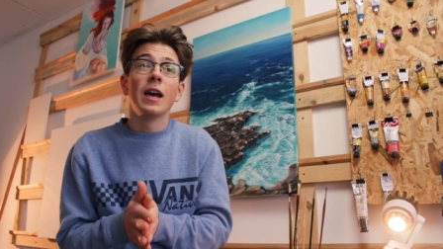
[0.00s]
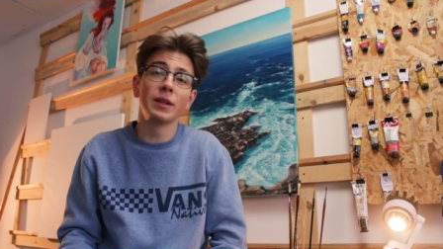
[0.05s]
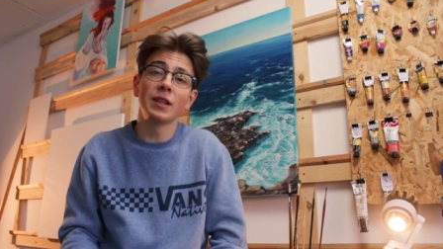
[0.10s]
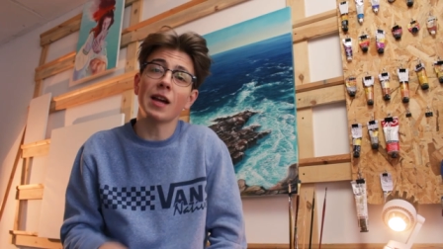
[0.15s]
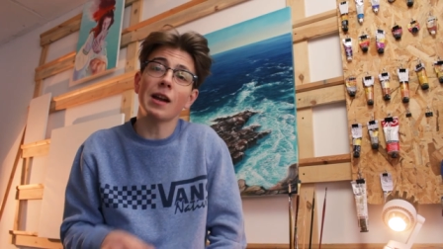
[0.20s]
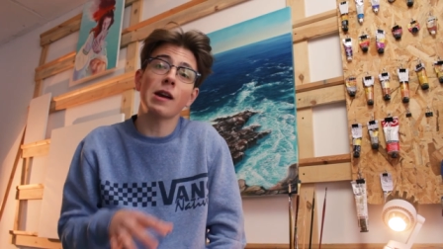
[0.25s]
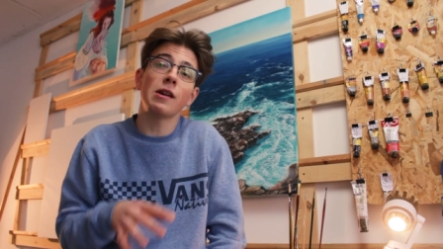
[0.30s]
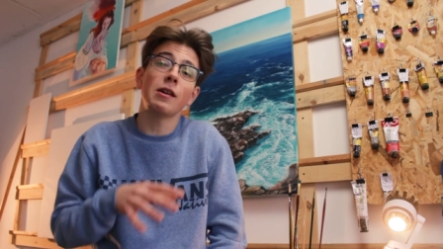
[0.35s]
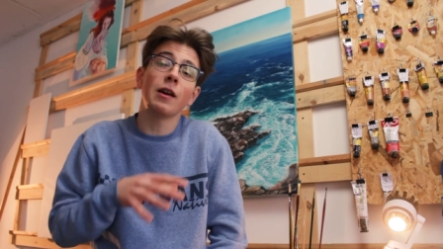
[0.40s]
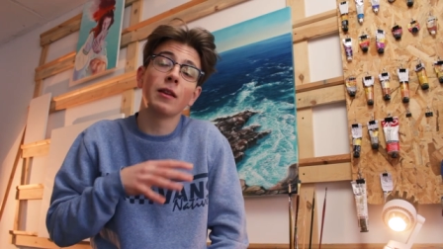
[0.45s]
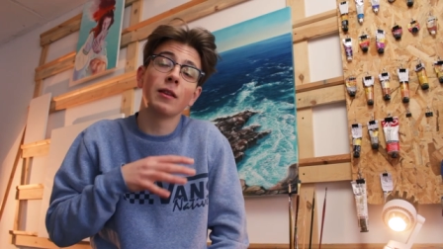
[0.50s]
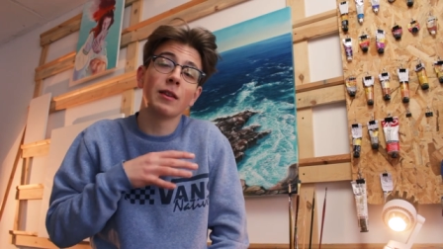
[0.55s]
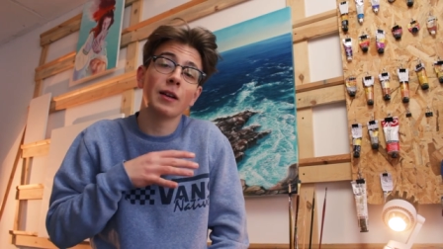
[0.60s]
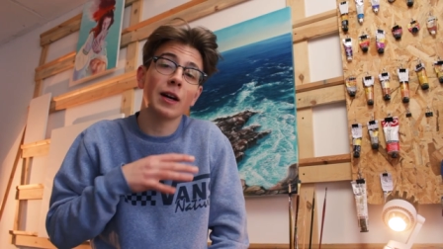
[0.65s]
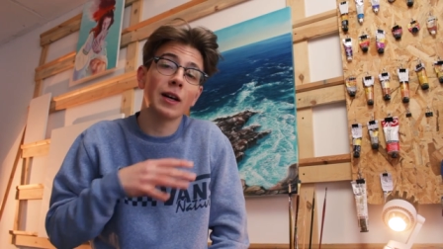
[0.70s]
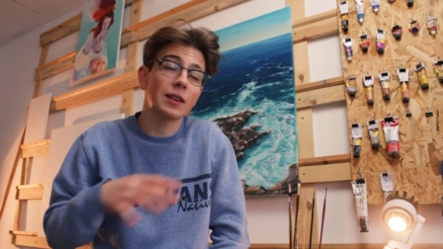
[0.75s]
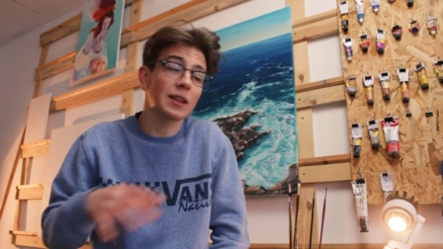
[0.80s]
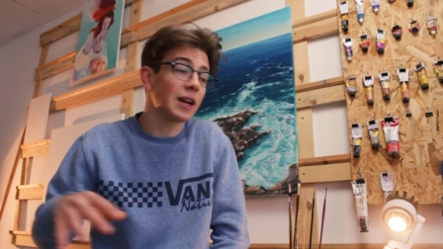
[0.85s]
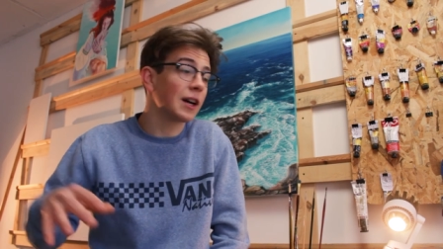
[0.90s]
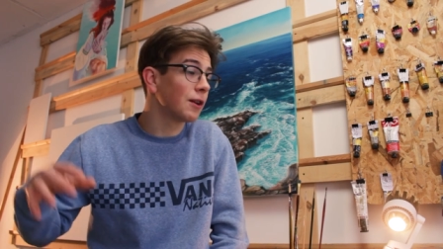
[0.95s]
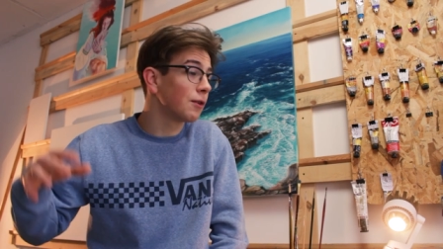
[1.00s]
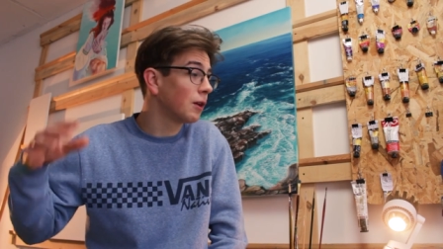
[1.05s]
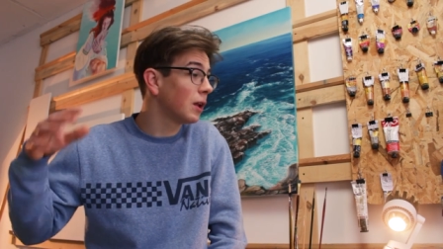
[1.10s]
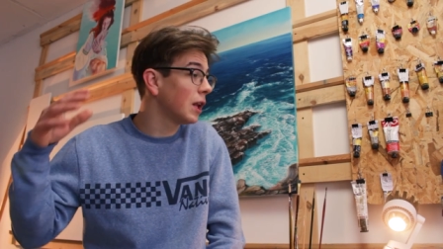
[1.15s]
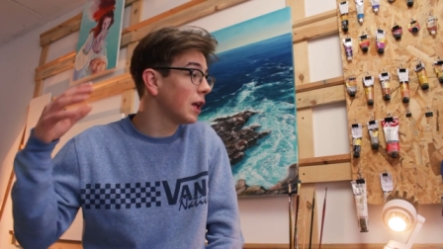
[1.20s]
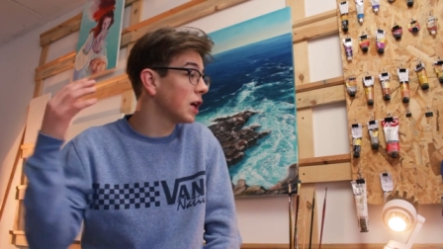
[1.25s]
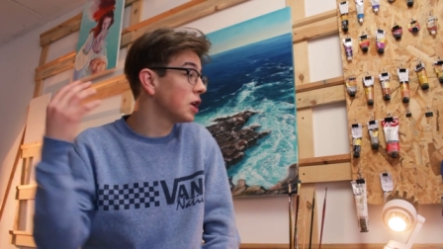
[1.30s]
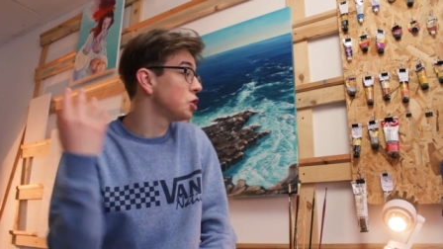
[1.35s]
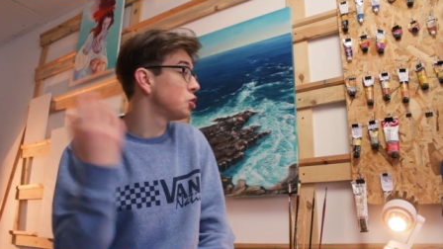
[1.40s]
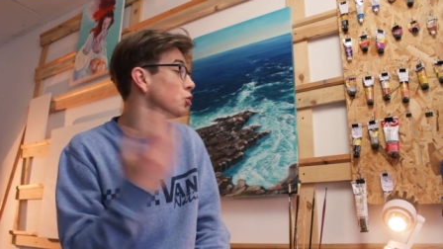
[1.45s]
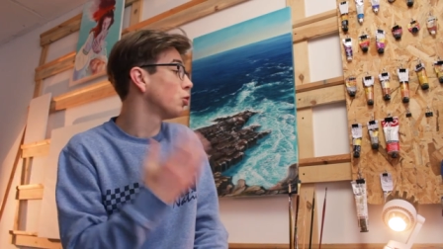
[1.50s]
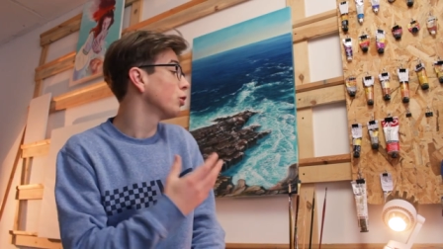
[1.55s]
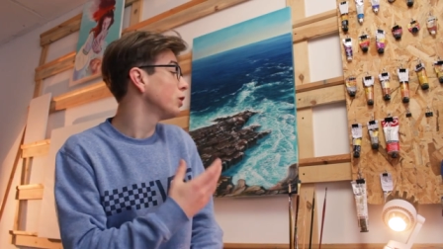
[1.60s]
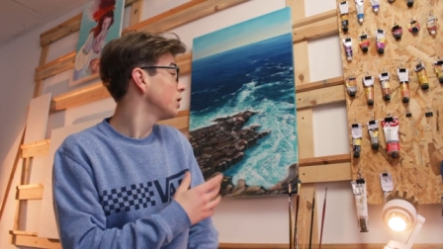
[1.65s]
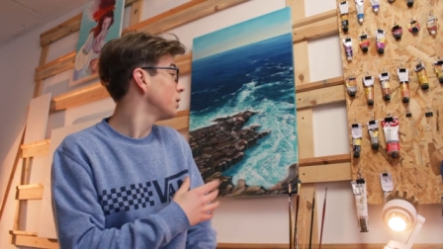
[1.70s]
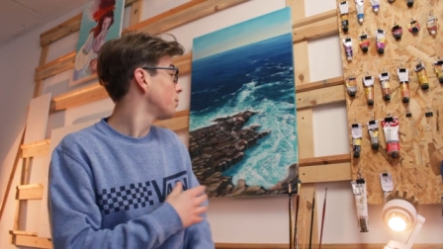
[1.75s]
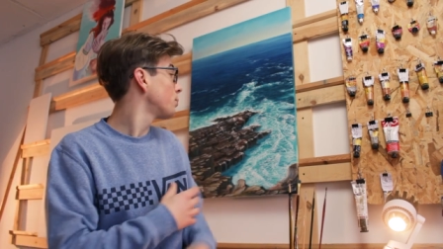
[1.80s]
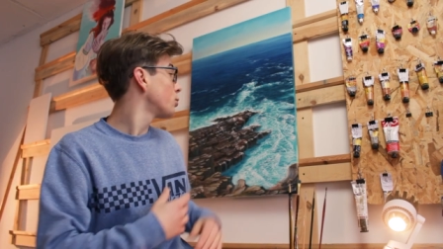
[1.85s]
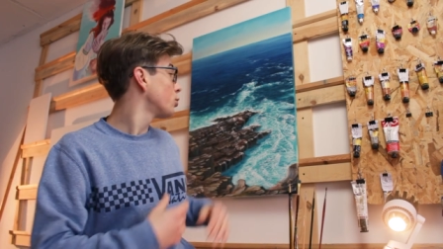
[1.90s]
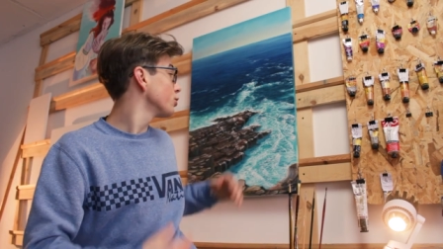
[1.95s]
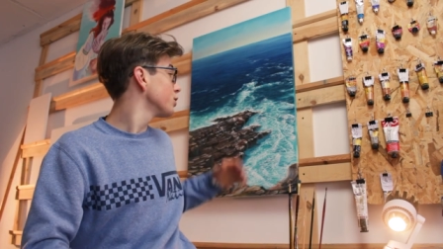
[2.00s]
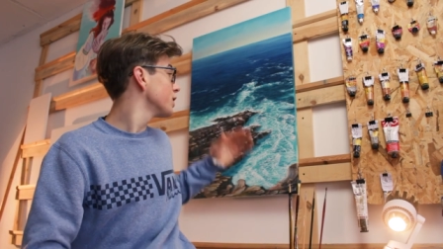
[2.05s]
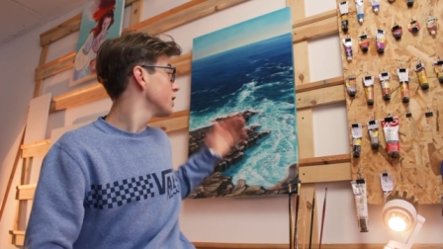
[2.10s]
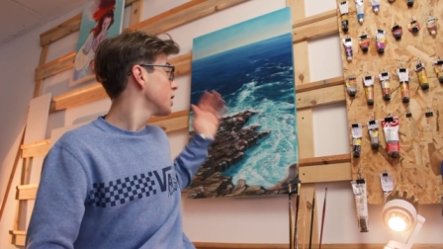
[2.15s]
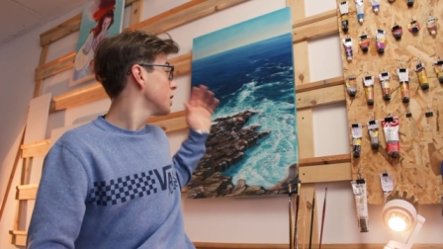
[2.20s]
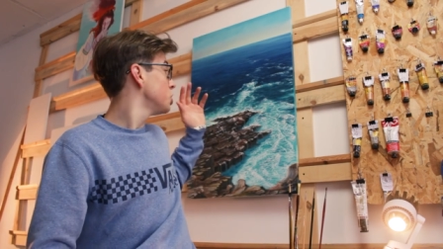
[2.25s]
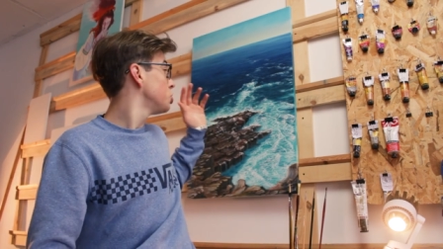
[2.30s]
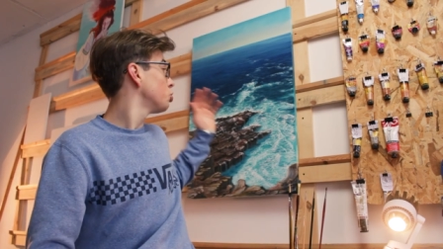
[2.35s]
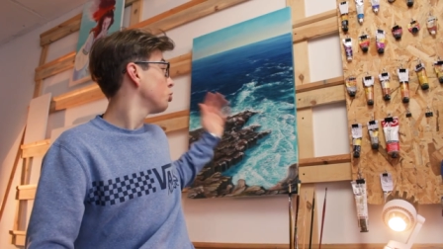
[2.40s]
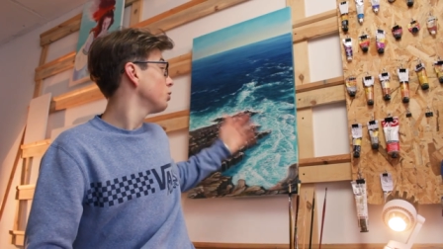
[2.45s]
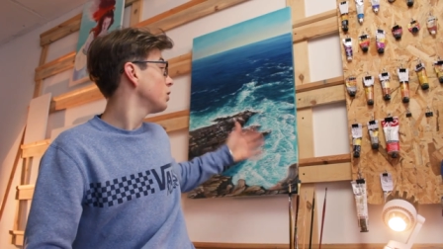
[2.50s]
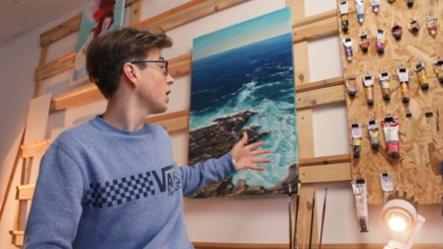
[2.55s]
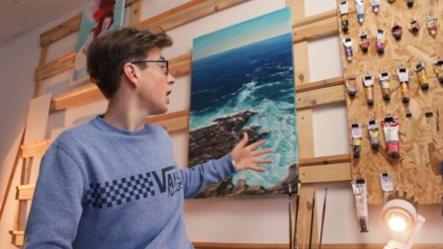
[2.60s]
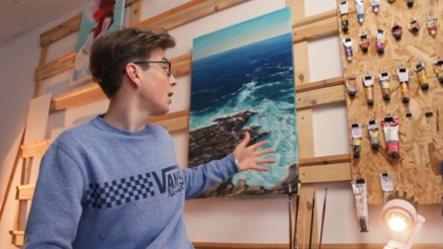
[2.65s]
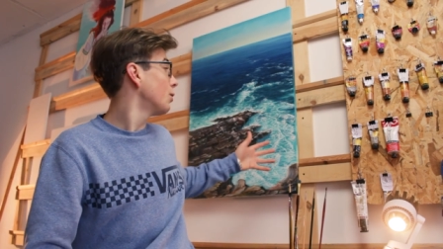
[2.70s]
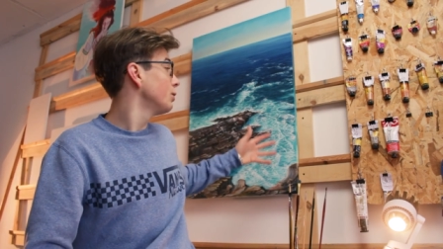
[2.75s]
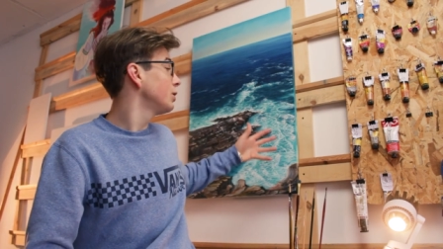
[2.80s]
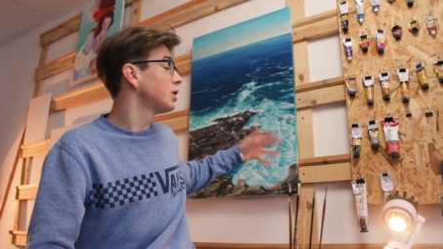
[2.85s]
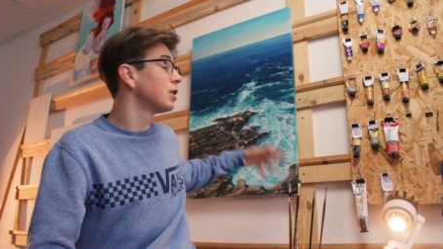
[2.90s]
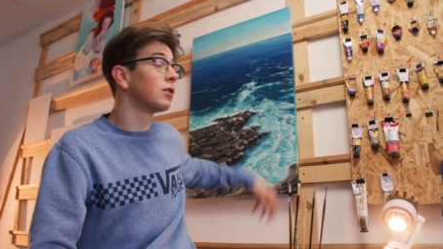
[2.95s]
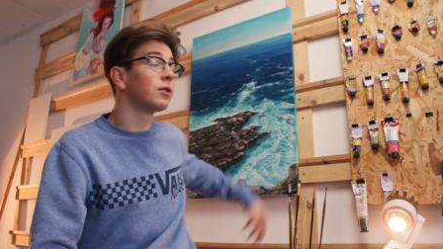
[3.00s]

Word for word: But other than that, I really enjoyed the process, enjoyed how it